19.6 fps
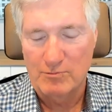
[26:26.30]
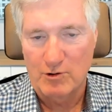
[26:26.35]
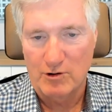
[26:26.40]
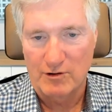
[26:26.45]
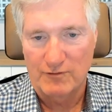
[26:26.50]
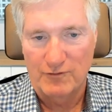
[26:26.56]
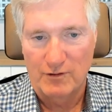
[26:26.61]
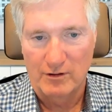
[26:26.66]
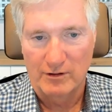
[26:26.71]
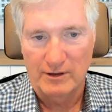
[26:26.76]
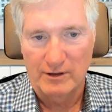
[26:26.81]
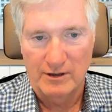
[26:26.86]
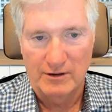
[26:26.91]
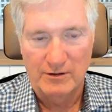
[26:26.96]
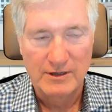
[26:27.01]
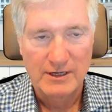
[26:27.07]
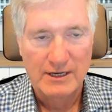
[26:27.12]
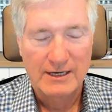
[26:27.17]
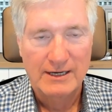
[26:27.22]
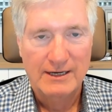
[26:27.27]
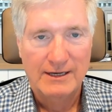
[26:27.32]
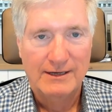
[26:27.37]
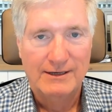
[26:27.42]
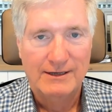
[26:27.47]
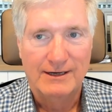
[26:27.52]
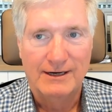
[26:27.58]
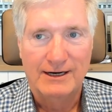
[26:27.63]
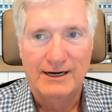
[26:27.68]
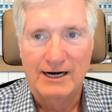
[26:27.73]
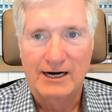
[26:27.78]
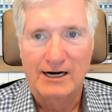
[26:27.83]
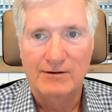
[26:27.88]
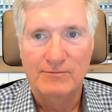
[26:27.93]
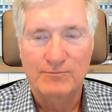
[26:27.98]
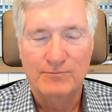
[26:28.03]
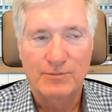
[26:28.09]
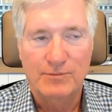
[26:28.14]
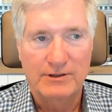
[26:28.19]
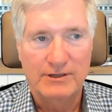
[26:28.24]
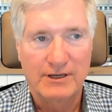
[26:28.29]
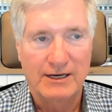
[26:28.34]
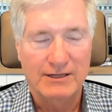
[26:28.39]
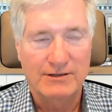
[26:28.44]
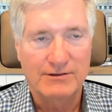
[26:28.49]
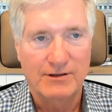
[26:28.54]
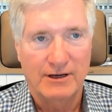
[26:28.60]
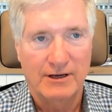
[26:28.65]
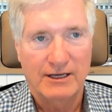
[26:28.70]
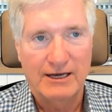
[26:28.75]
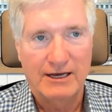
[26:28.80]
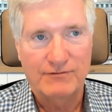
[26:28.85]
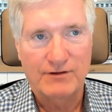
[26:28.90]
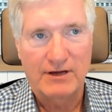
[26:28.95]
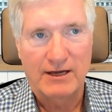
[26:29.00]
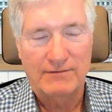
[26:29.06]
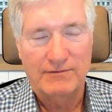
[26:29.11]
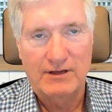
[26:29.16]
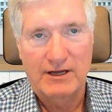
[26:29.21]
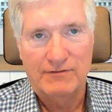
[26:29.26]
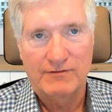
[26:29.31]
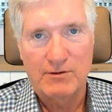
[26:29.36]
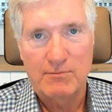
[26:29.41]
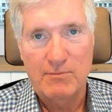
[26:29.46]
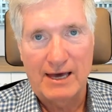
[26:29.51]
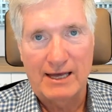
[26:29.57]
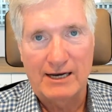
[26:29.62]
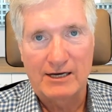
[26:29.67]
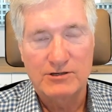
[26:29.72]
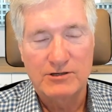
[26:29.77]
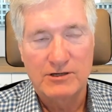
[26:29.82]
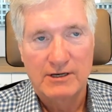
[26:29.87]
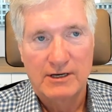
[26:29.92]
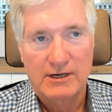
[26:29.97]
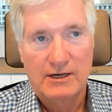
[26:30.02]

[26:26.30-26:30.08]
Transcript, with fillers: portfolio, but then it's like you have to manage,